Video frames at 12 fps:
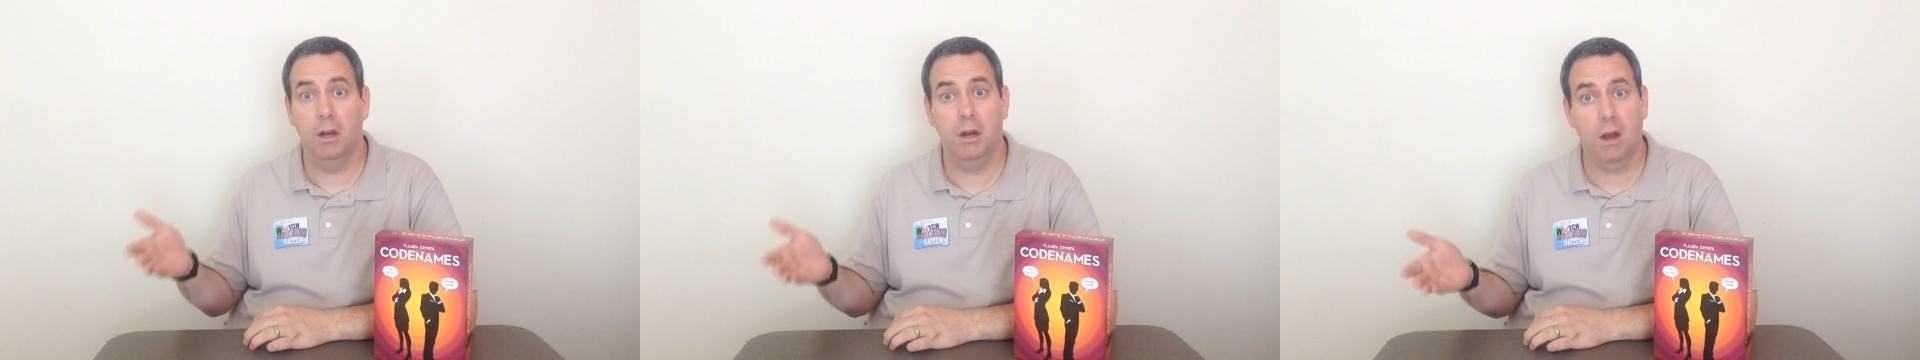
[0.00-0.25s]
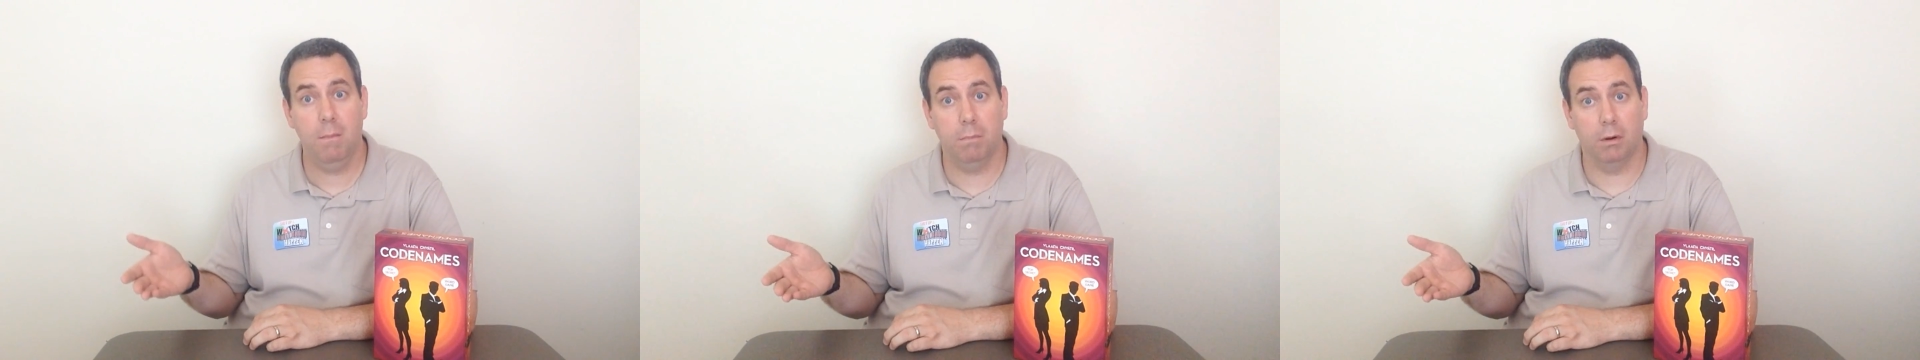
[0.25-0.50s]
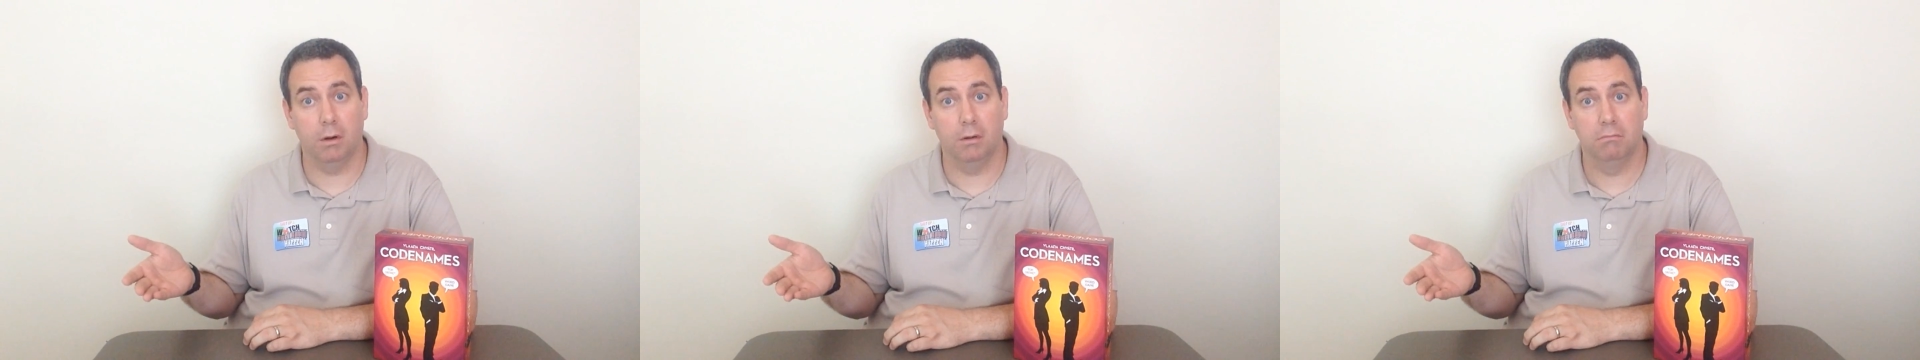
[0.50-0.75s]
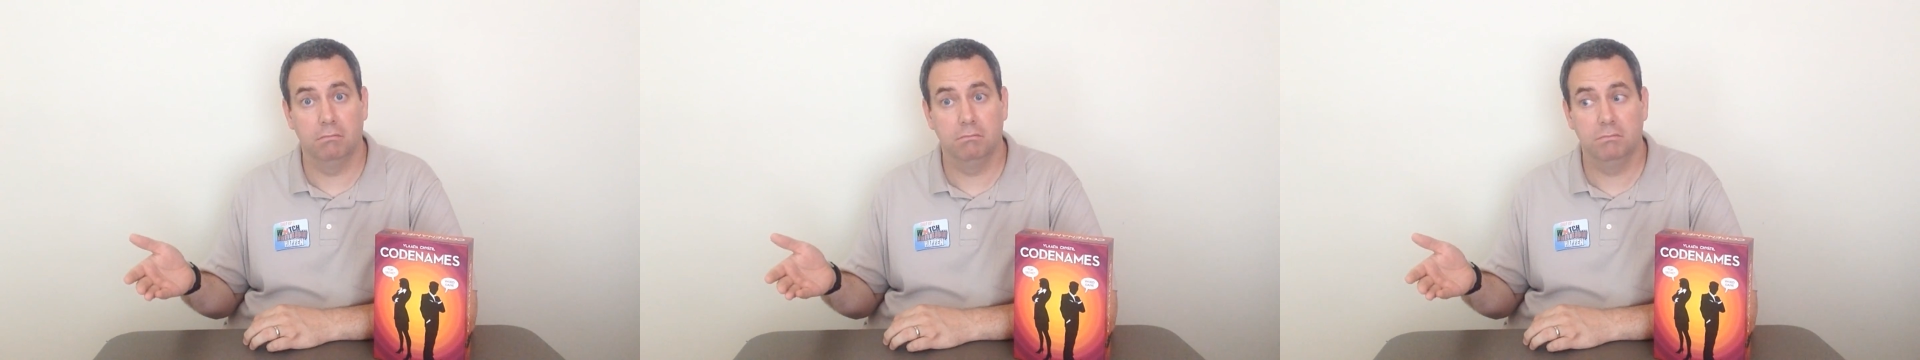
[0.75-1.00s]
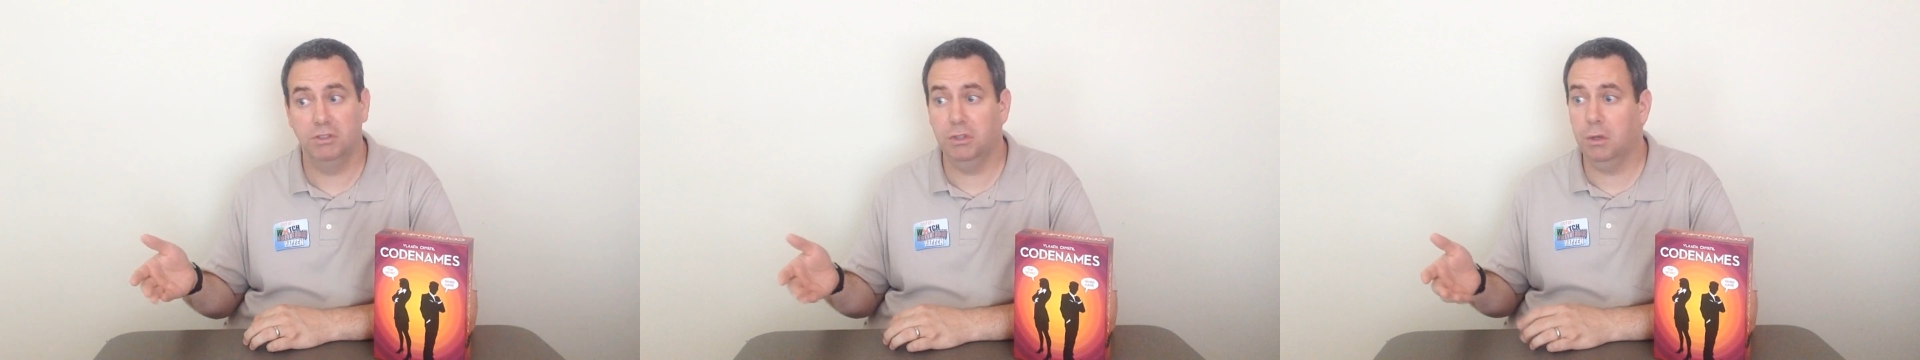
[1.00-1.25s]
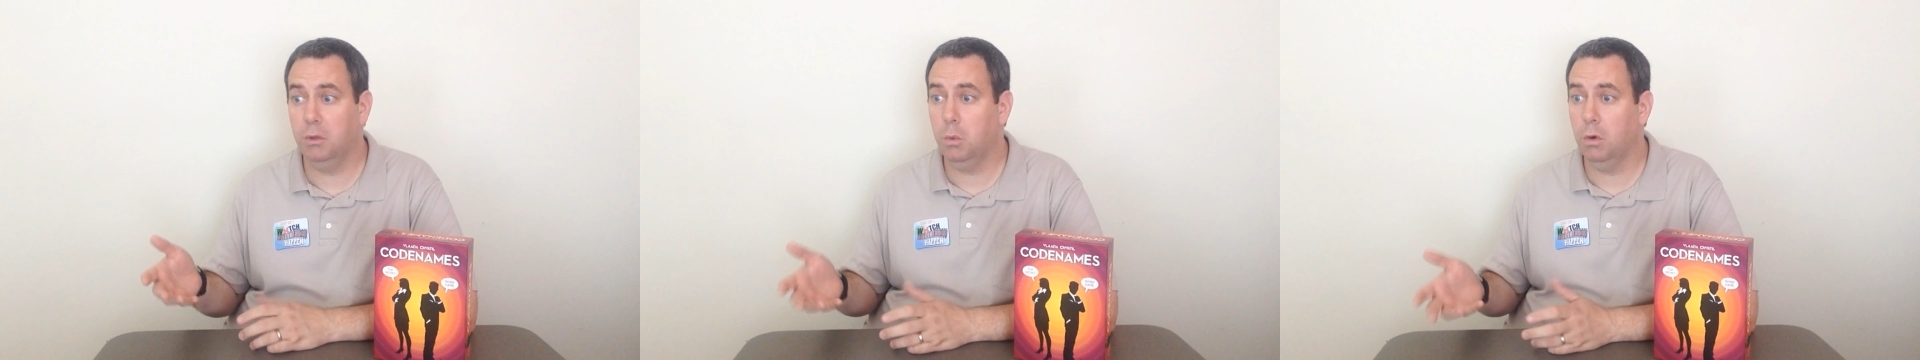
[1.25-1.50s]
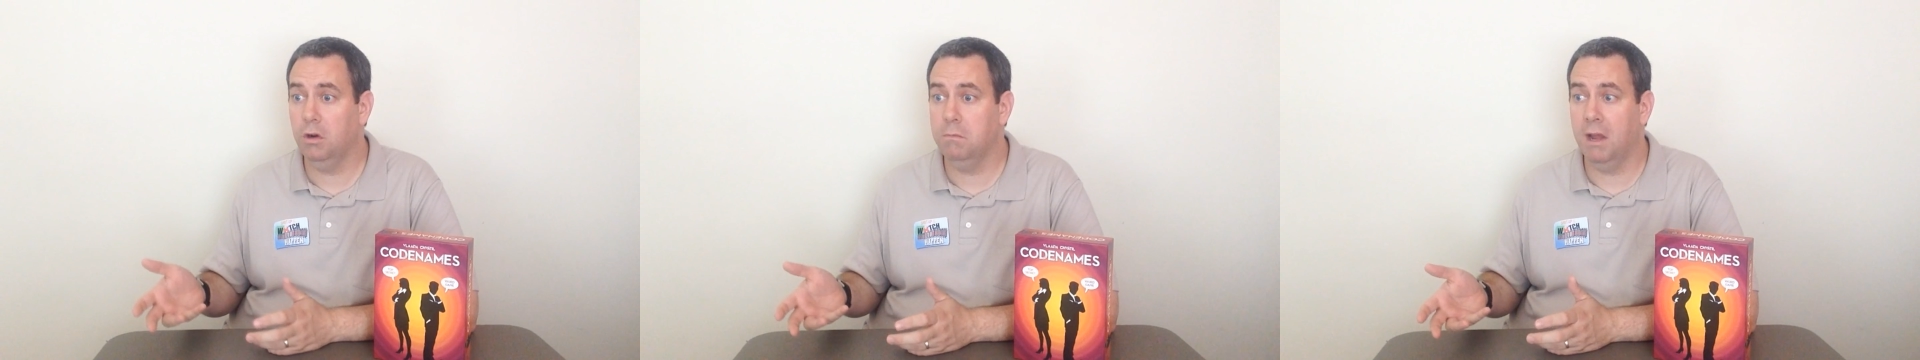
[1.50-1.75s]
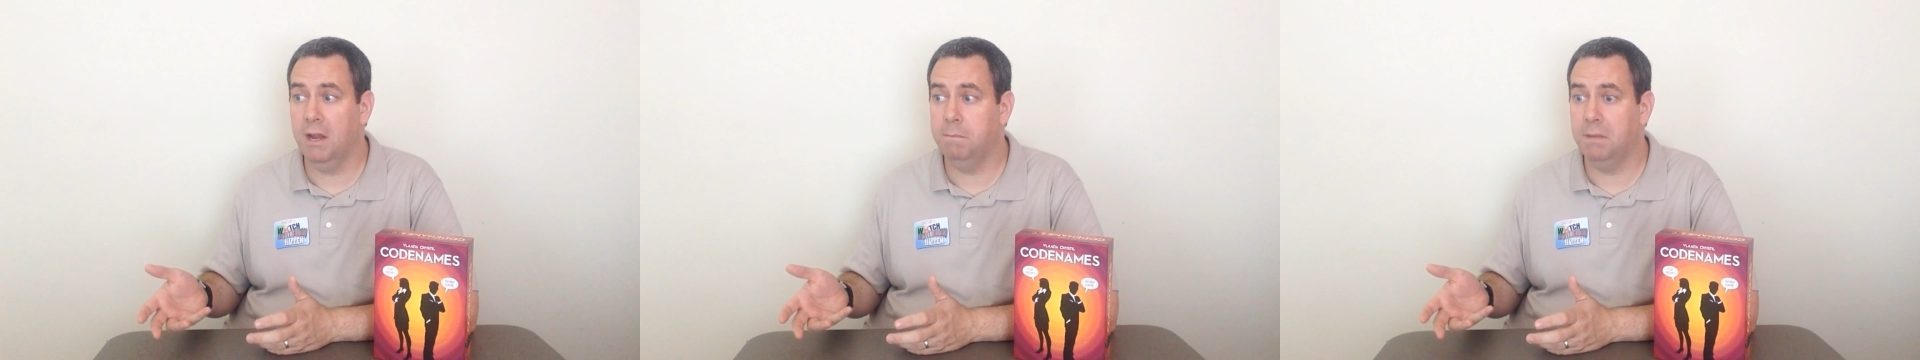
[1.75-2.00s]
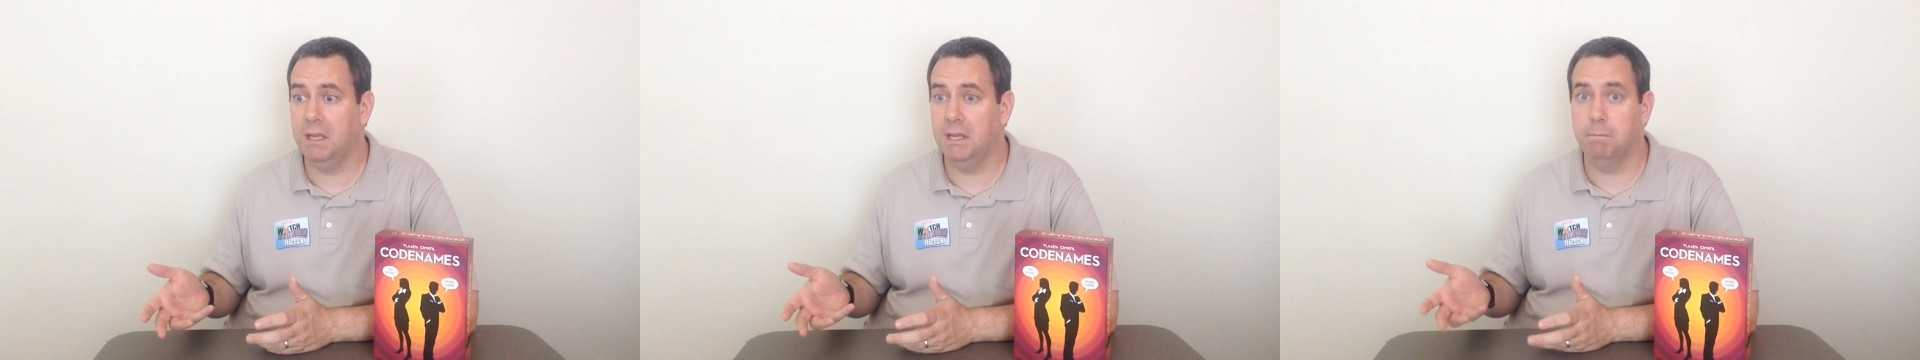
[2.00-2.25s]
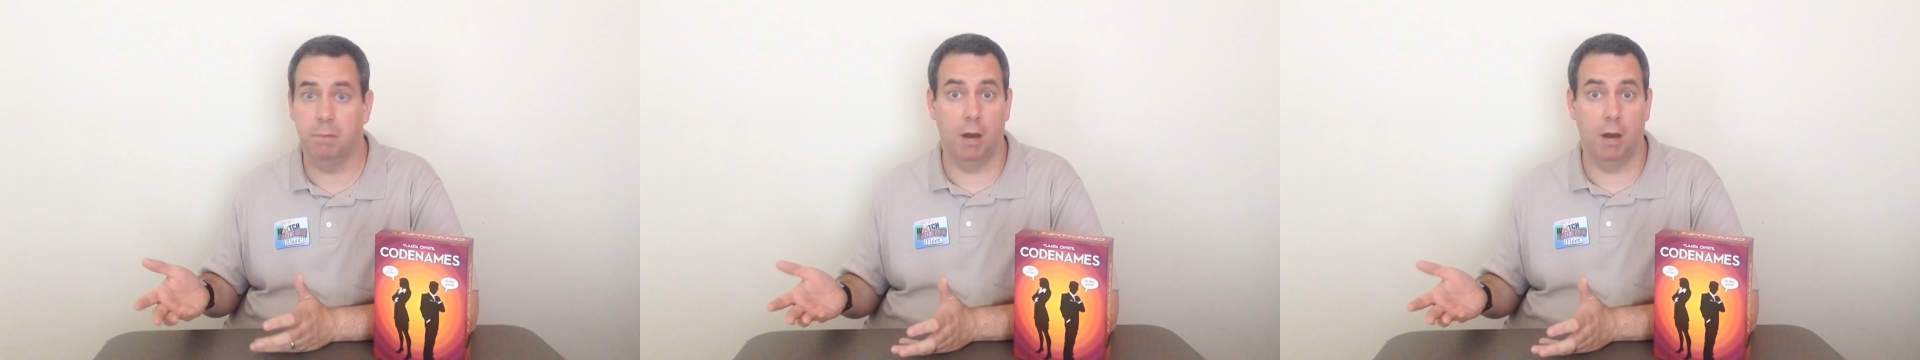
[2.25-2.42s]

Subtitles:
number. So the word might be